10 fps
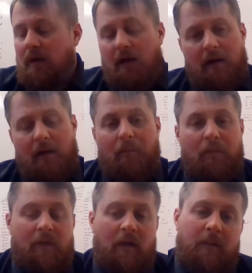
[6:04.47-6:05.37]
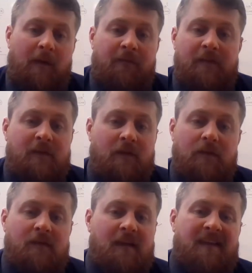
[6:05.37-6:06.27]
We'll talk about physical
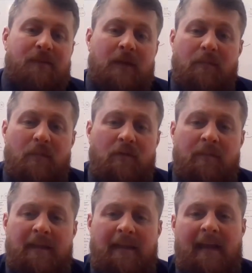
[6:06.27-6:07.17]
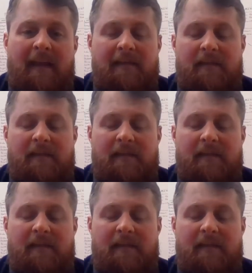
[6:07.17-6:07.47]
assessment, movement next,